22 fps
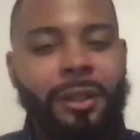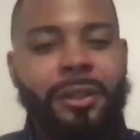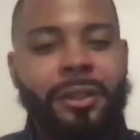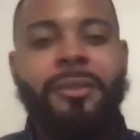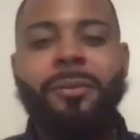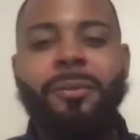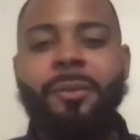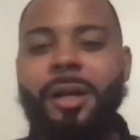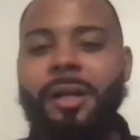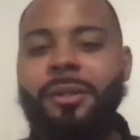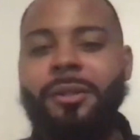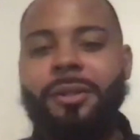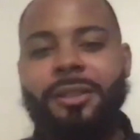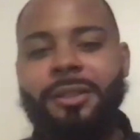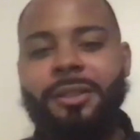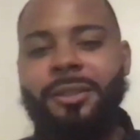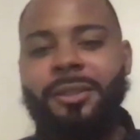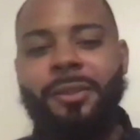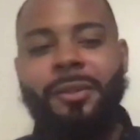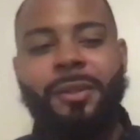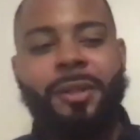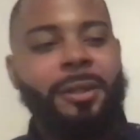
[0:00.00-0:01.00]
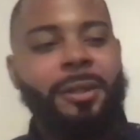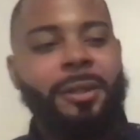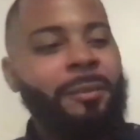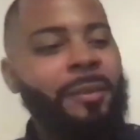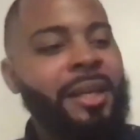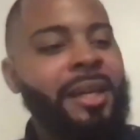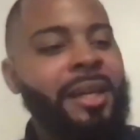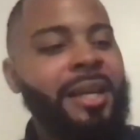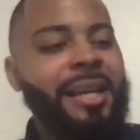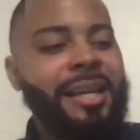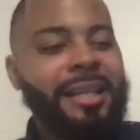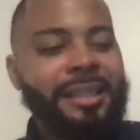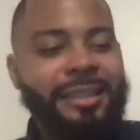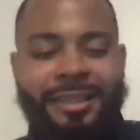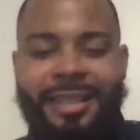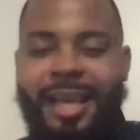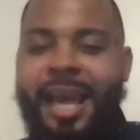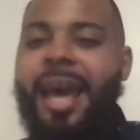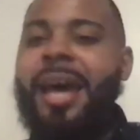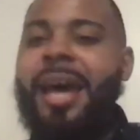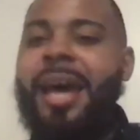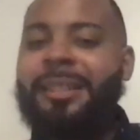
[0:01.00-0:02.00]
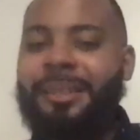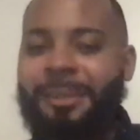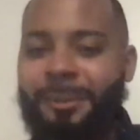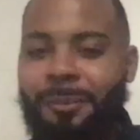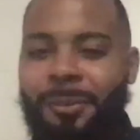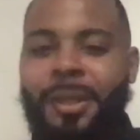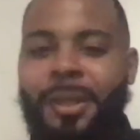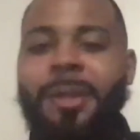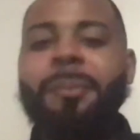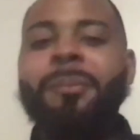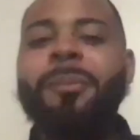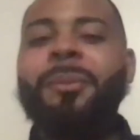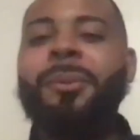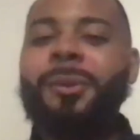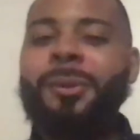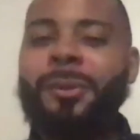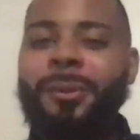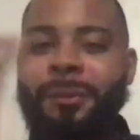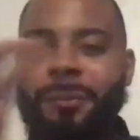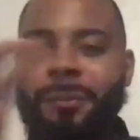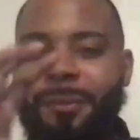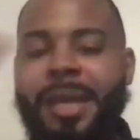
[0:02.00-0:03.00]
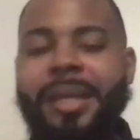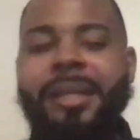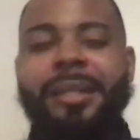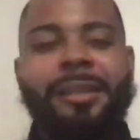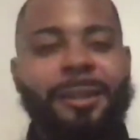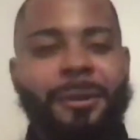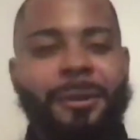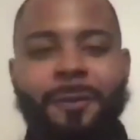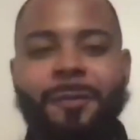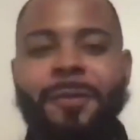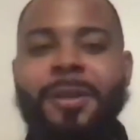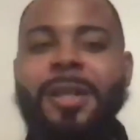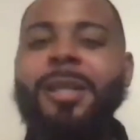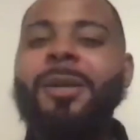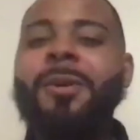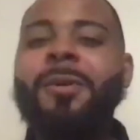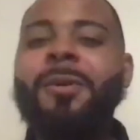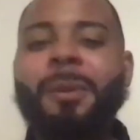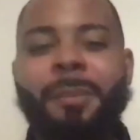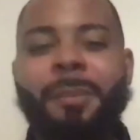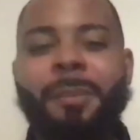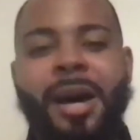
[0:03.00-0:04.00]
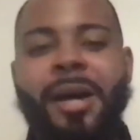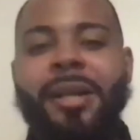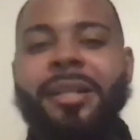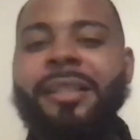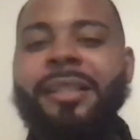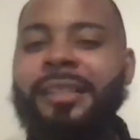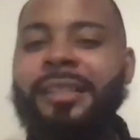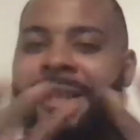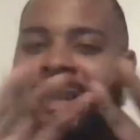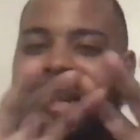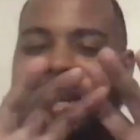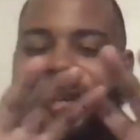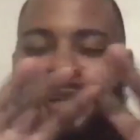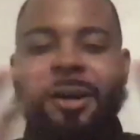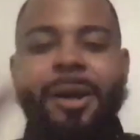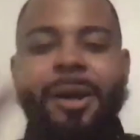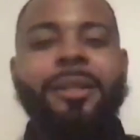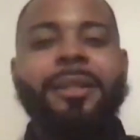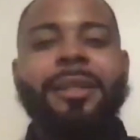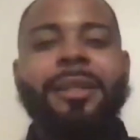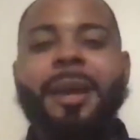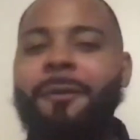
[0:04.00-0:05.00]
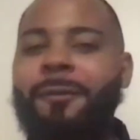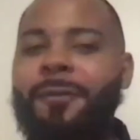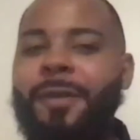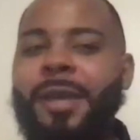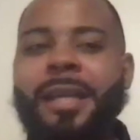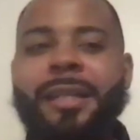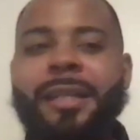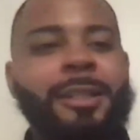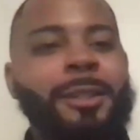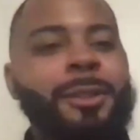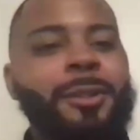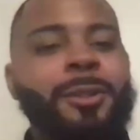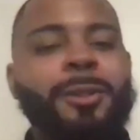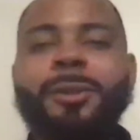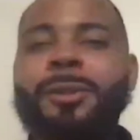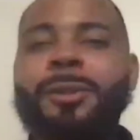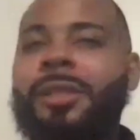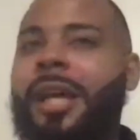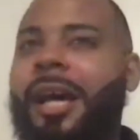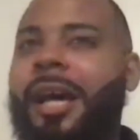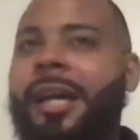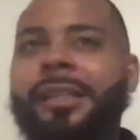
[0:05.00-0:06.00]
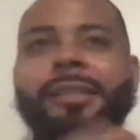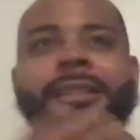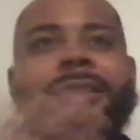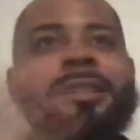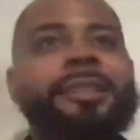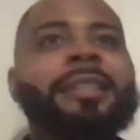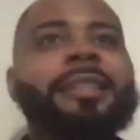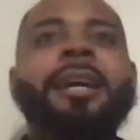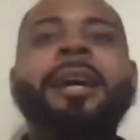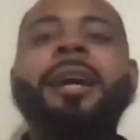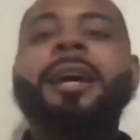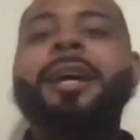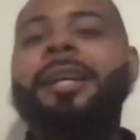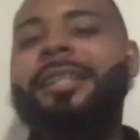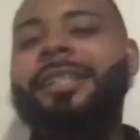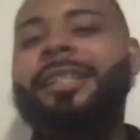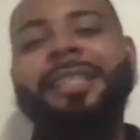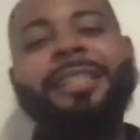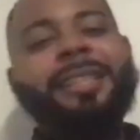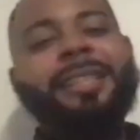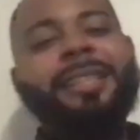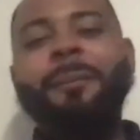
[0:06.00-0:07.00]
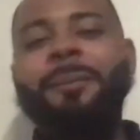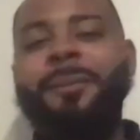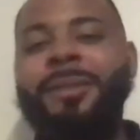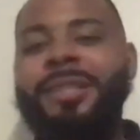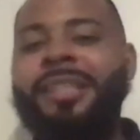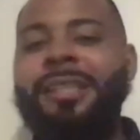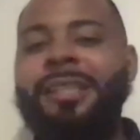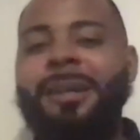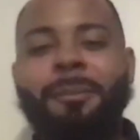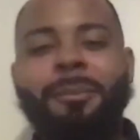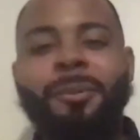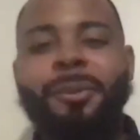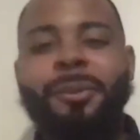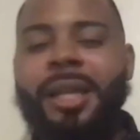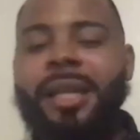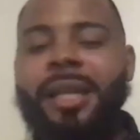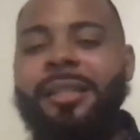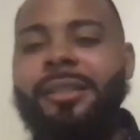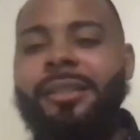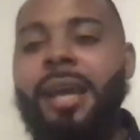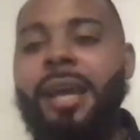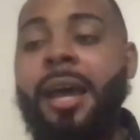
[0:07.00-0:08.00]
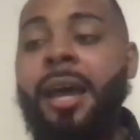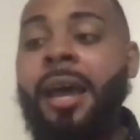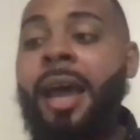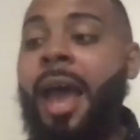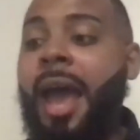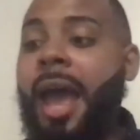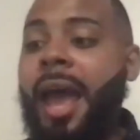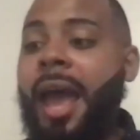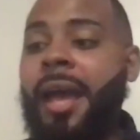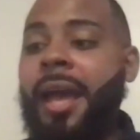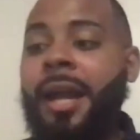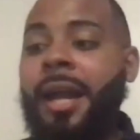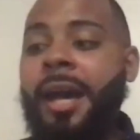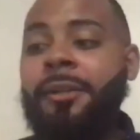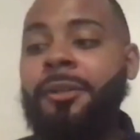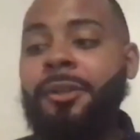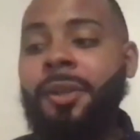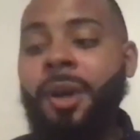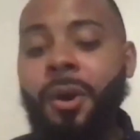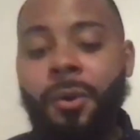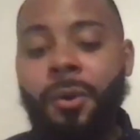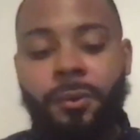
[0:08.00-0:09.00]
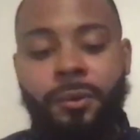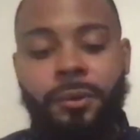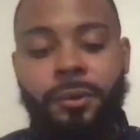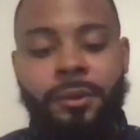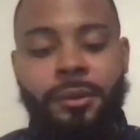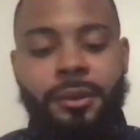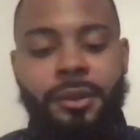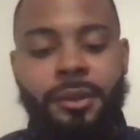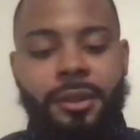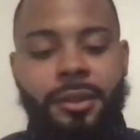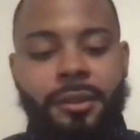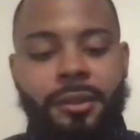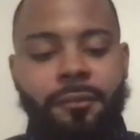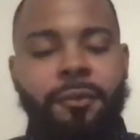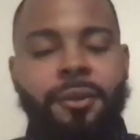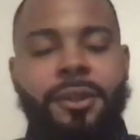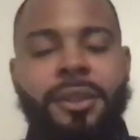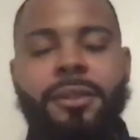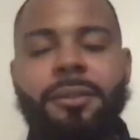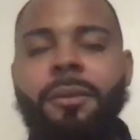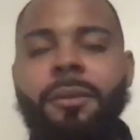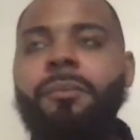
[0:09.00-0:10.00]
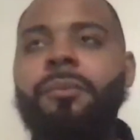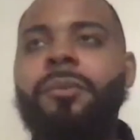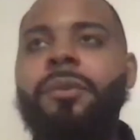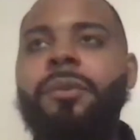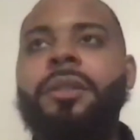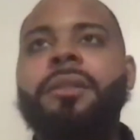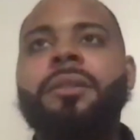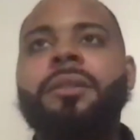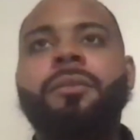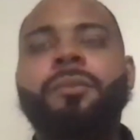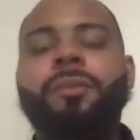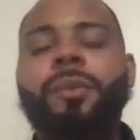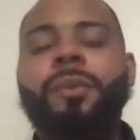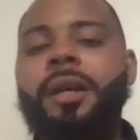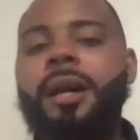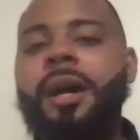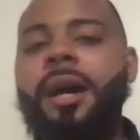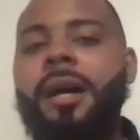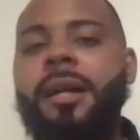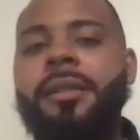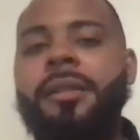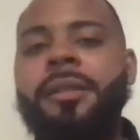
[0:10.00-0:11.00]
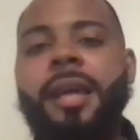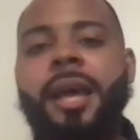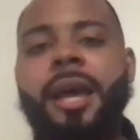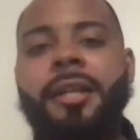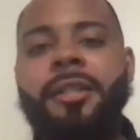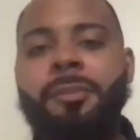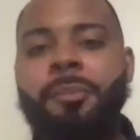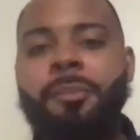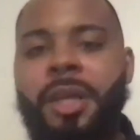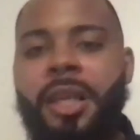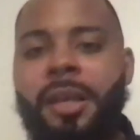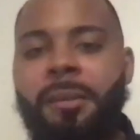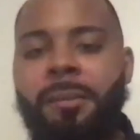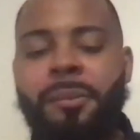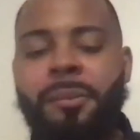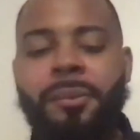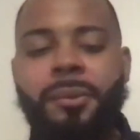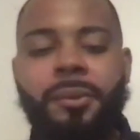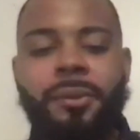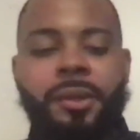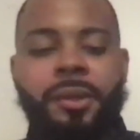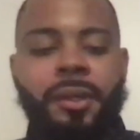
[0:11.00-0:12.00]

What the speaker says: well on Instagram. Tag the people, make a little video about it, call it FAQs. Like, it's just something simple like that. And I know for some reason with us as people,